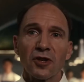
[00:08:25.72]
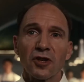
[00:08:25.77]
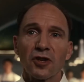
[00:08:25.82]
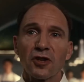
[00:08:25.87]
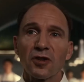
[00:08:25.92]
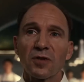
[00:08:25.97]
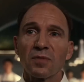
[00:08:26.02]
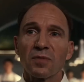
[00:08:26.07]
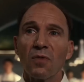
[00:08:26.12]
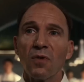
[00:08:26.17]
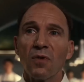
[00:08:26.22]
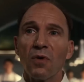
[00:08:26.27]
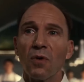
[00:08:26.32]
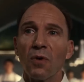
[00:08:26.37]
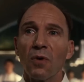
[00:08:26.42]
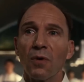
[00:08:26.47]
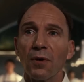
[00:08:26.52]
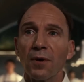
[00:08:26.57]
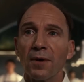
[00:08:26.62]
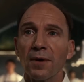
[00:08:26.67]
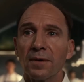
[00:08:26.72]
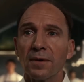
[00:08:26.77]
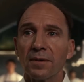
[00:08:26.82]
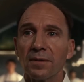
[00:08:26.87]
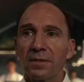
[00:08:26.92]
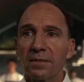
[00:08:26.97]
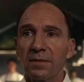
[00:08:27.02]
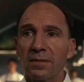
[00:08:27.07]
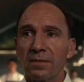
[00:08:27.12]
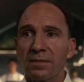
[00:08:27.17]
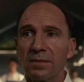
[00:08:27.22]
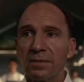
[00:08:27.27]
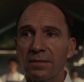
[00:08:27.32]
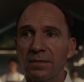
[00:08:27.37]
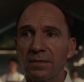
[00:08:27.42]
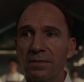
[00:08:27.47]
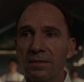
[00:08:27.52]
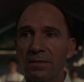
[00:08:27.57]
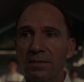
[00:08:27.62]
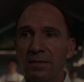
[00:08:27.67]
serving his final creation.